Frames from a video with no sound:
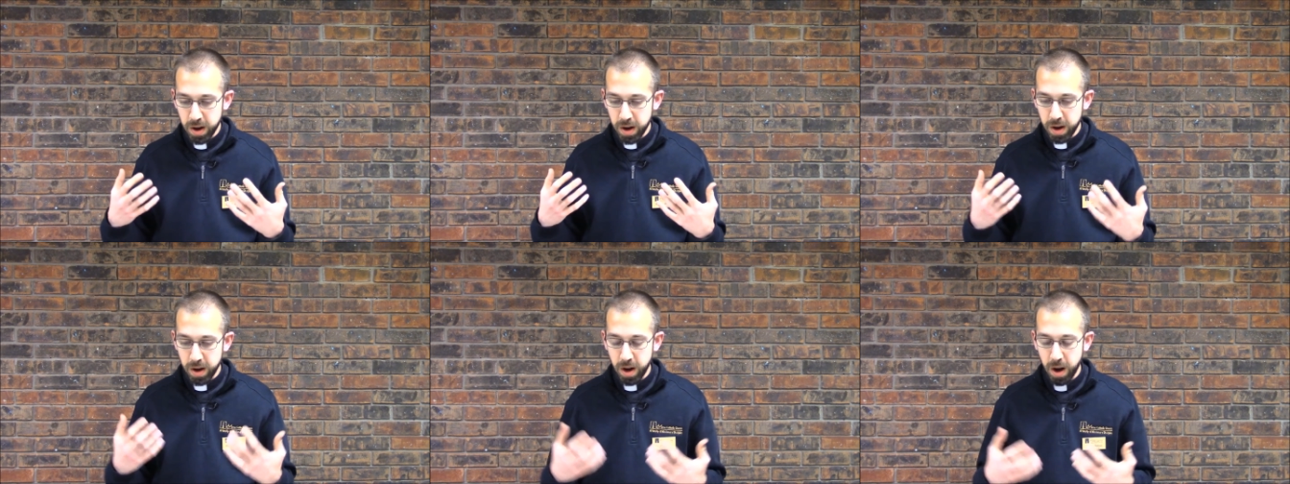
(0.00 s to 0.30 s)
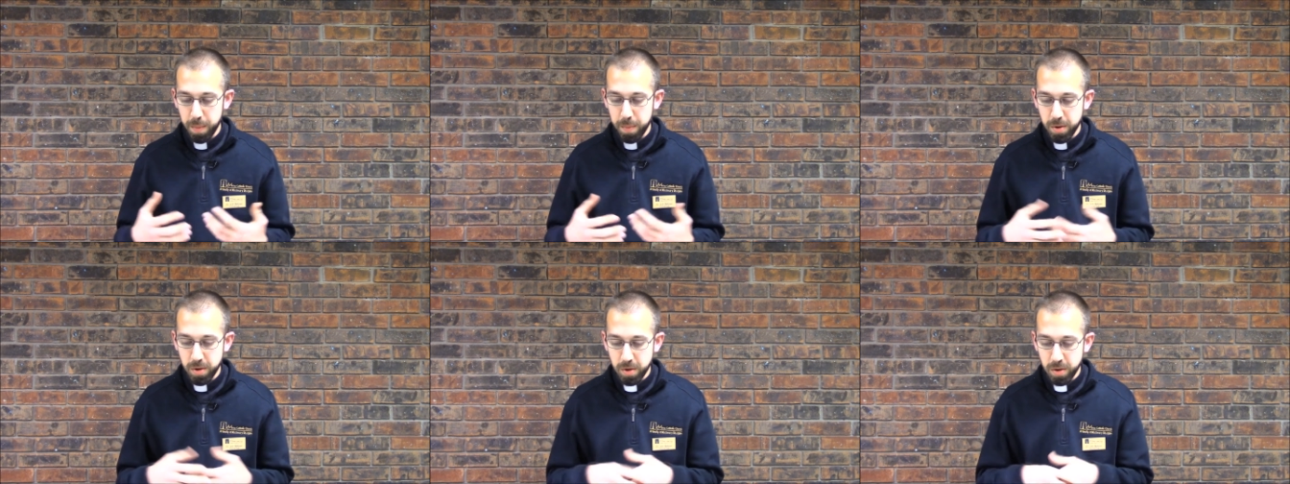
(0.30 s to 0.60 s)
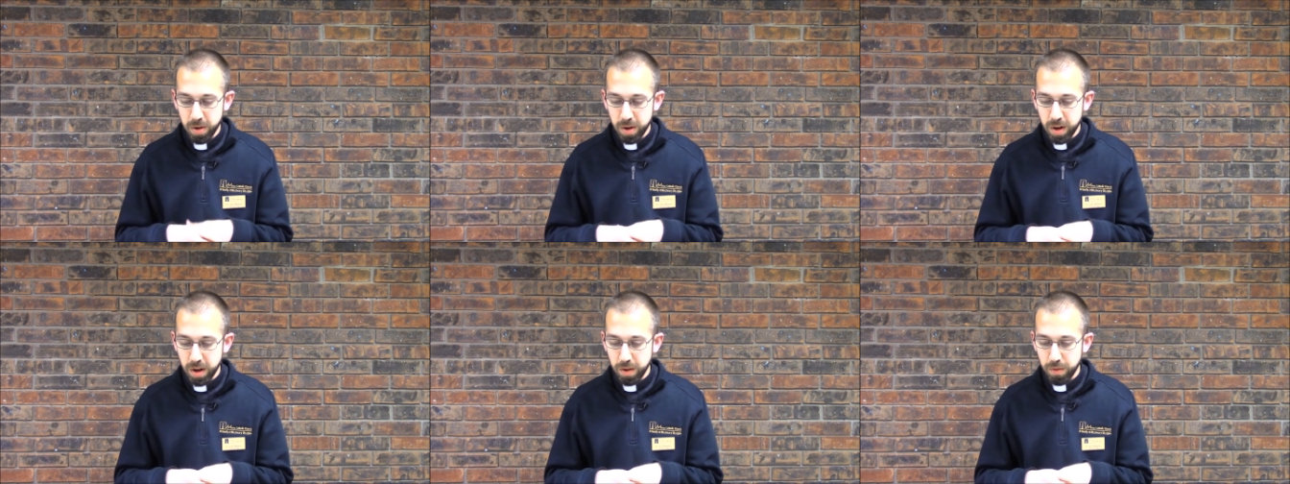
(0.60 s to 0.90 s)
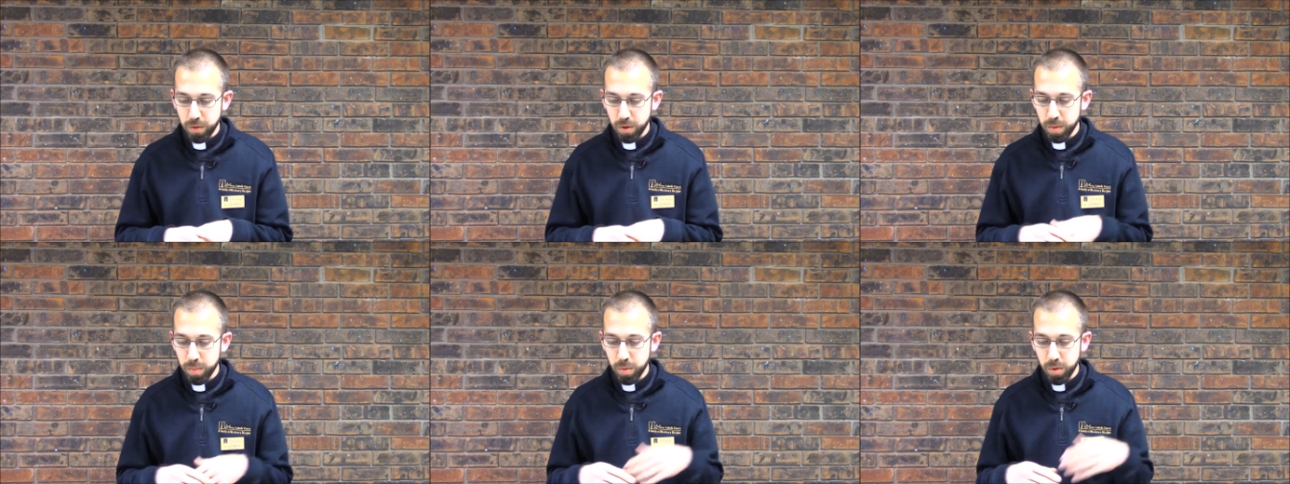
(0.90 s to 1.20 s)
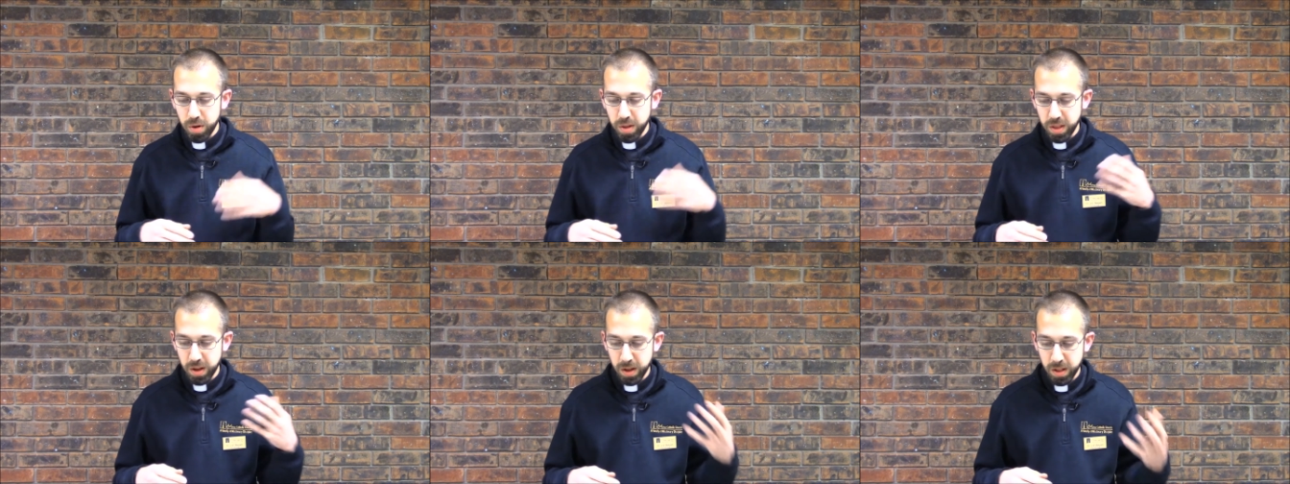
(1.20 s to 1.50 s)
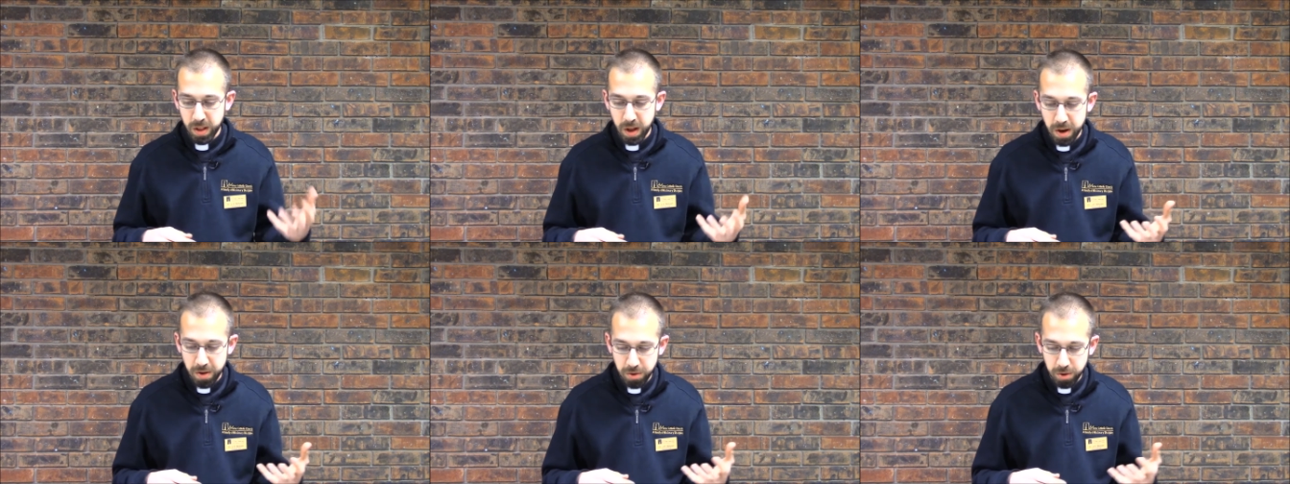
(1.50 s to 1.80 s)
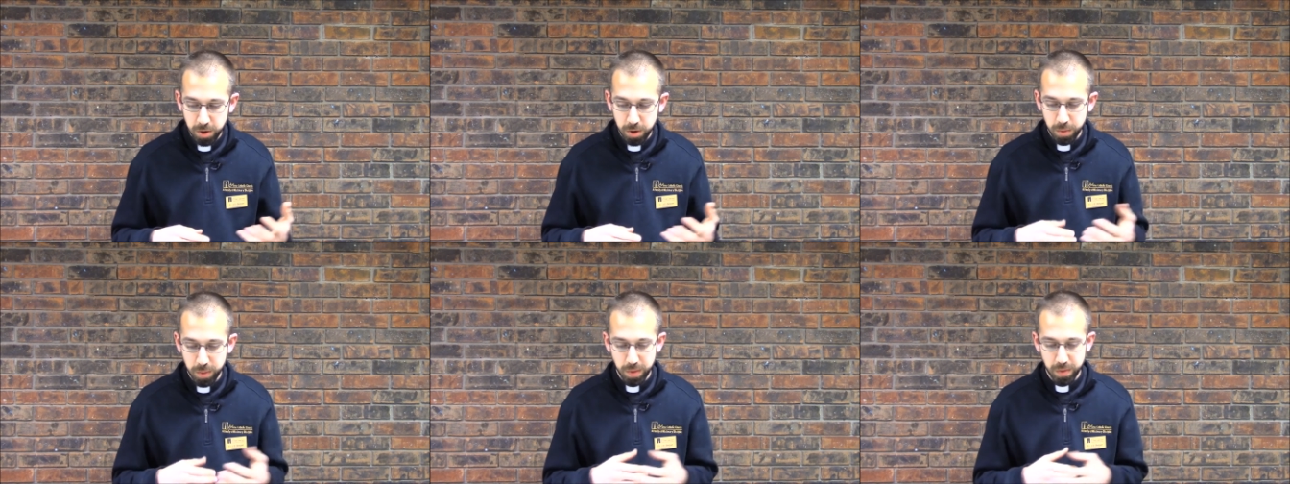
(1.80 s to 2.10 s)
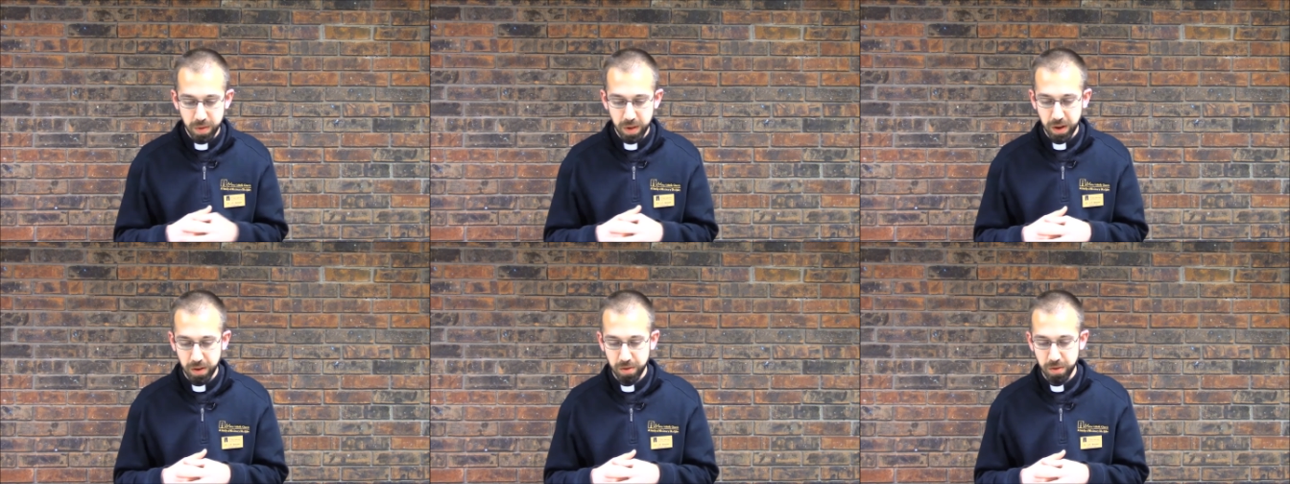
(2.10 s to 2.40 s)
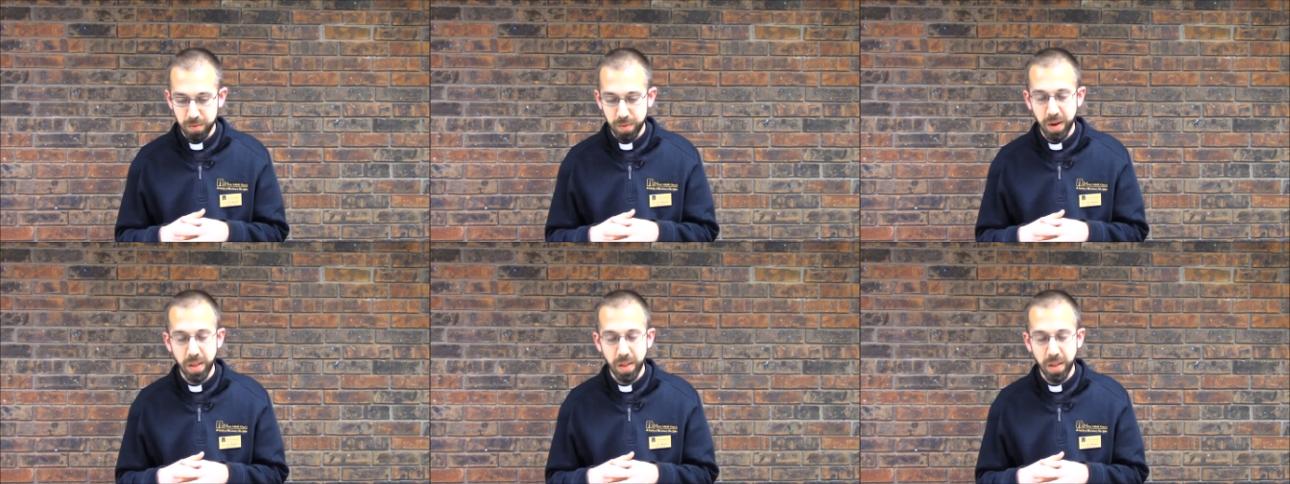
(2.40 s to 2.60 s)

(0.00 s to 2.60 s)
an opportunity for more theological reflection